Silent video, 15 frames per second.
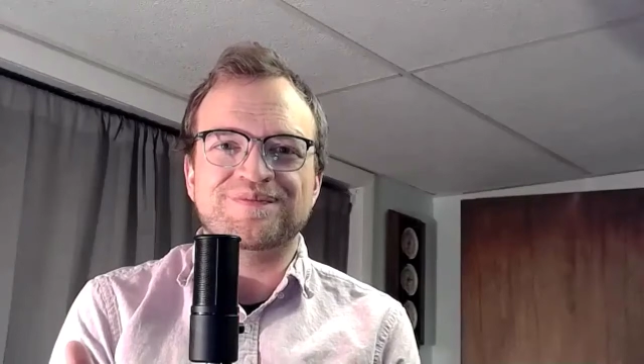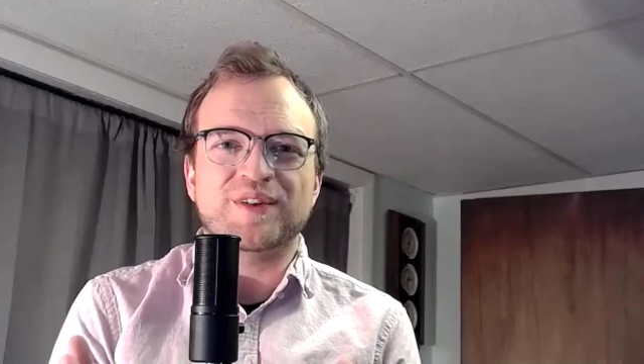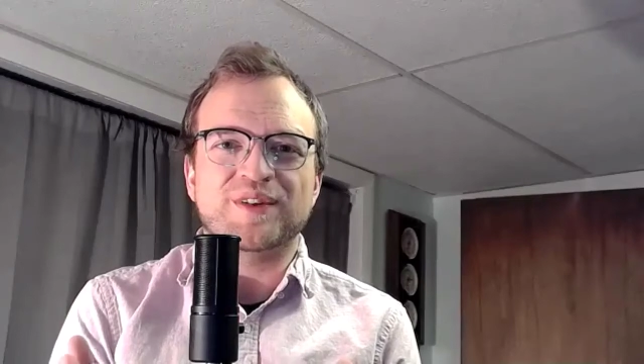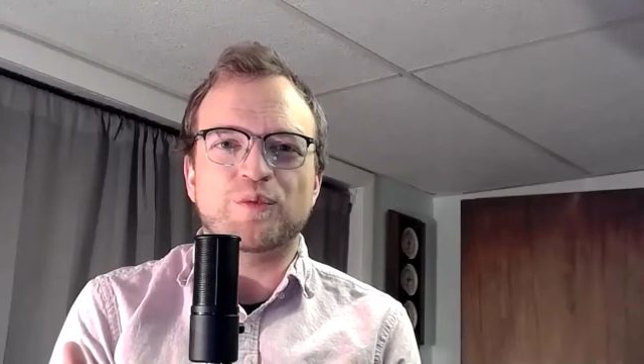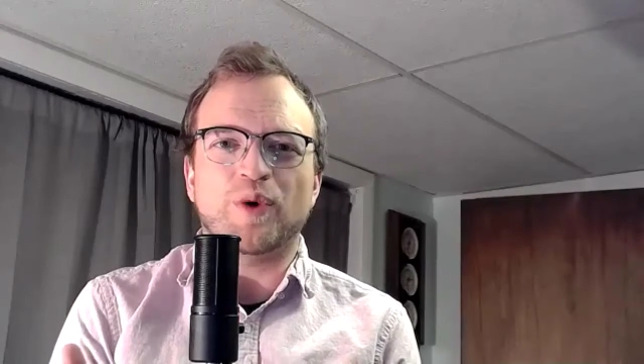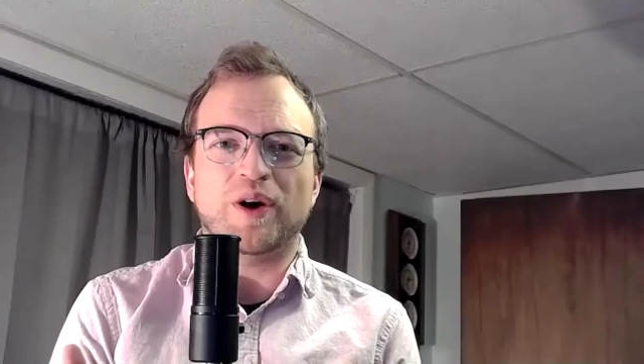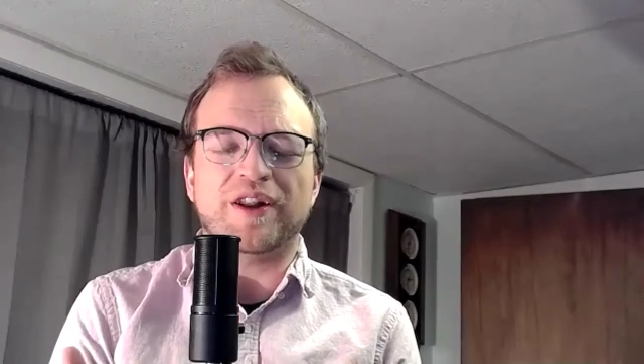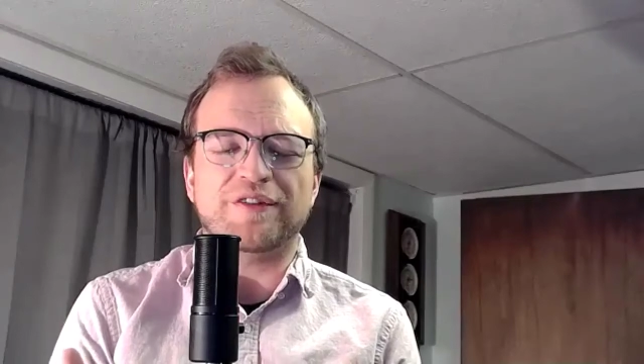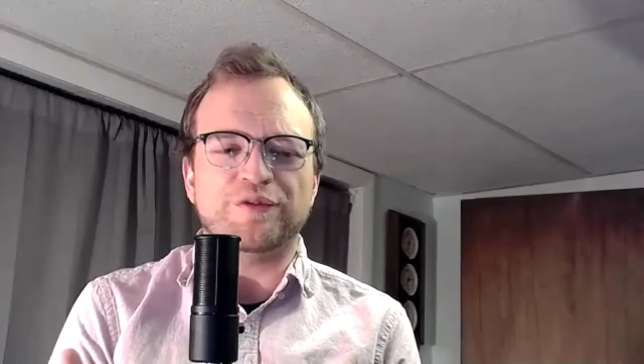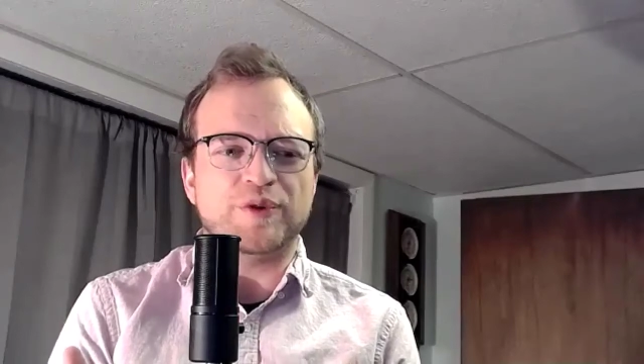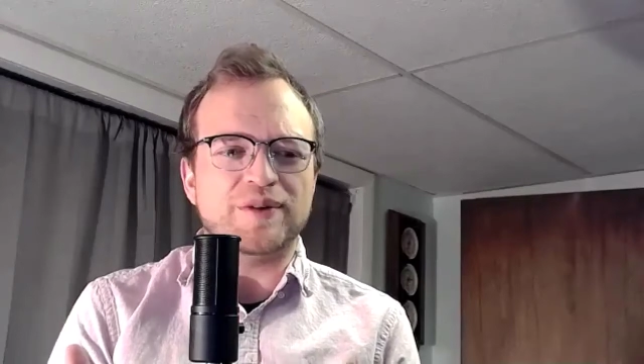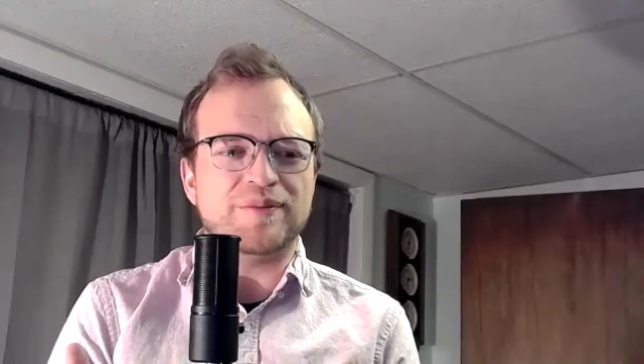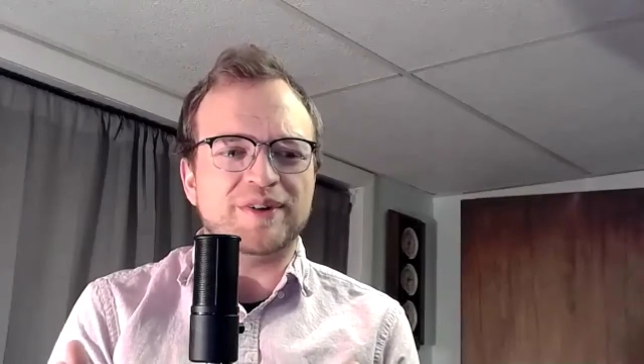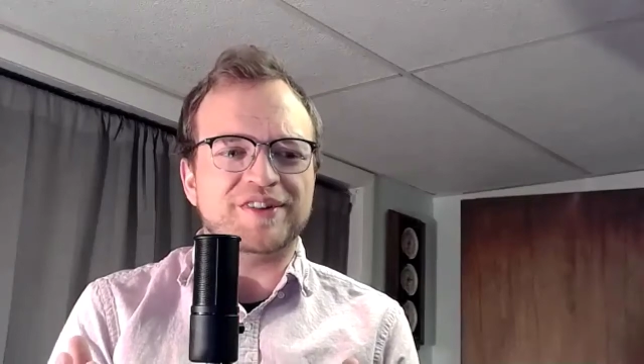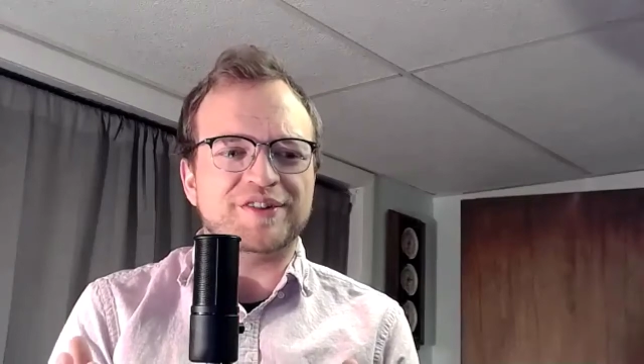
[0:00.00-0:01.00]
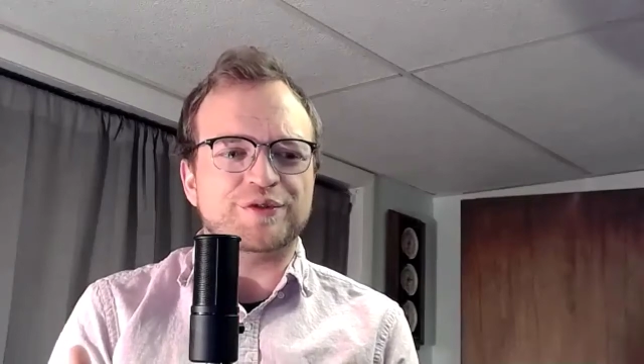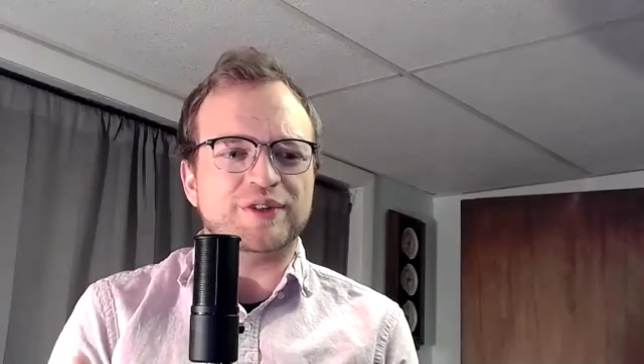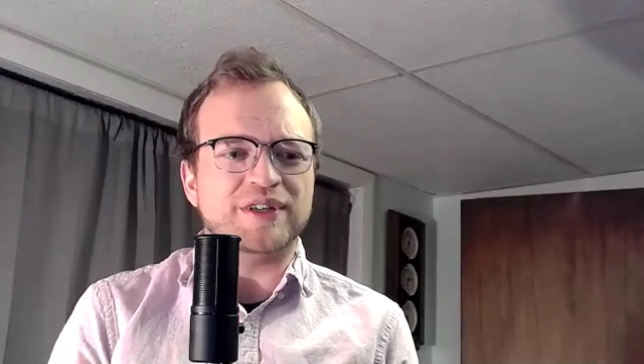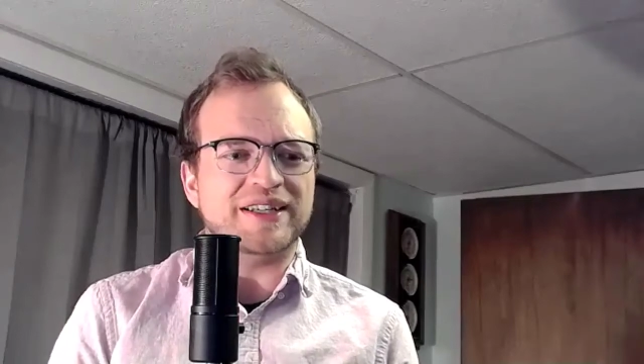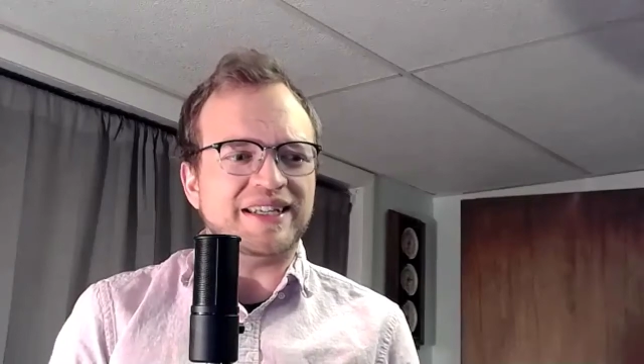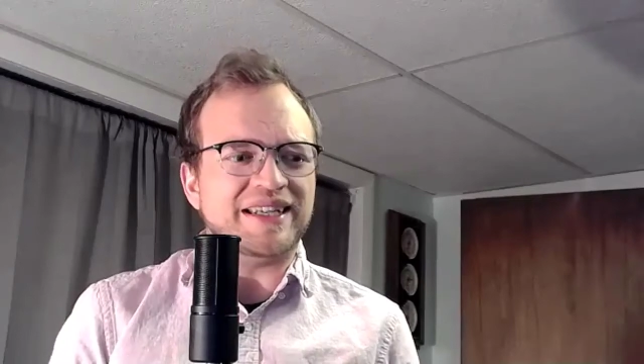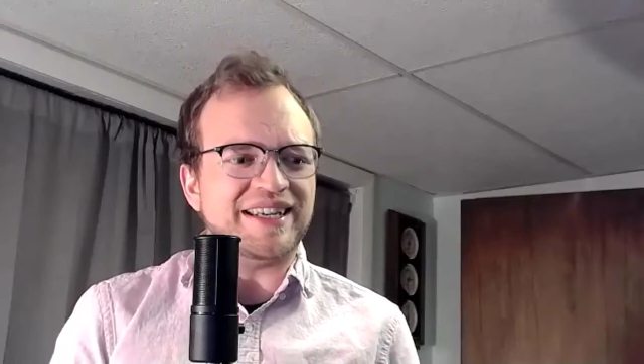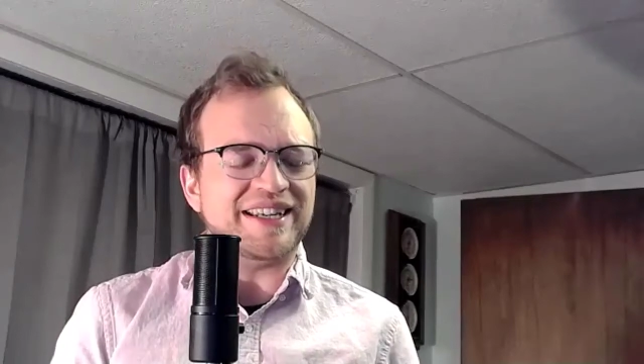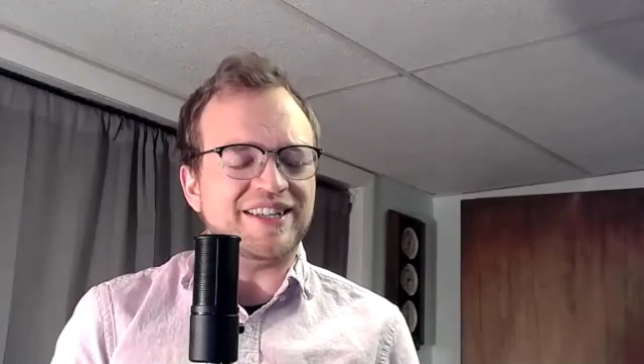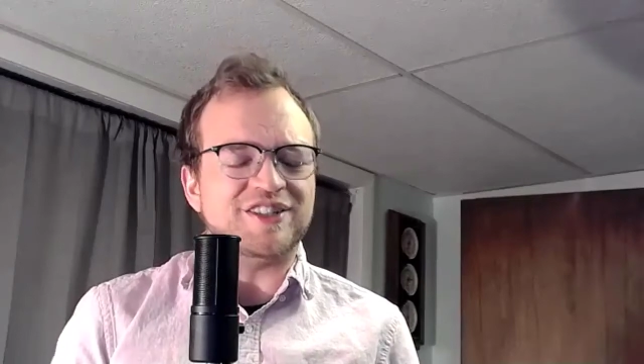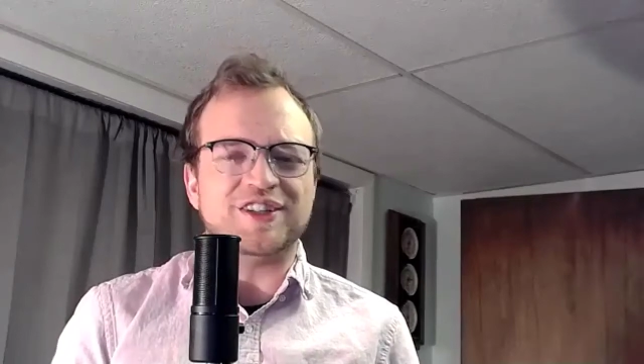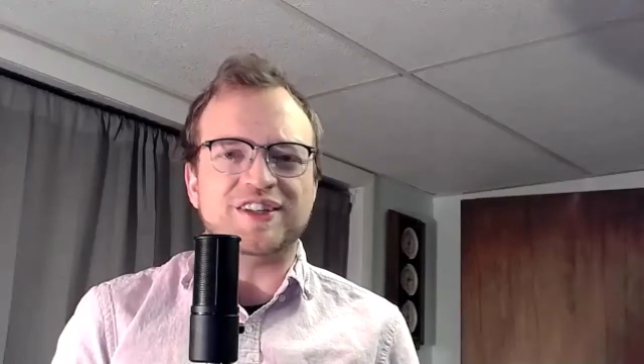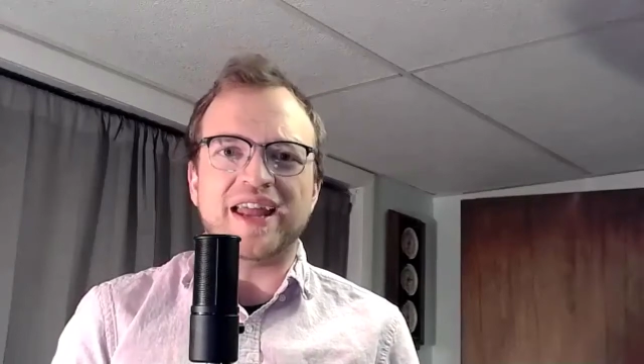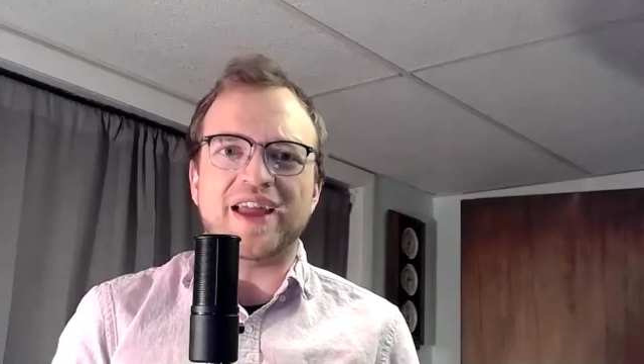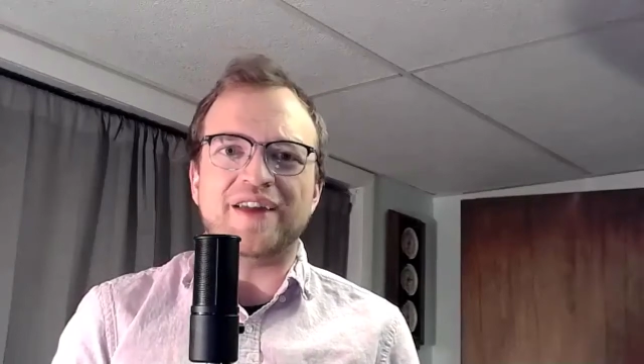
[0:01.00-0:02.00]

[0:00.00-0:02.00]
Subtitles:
What if we must treat each and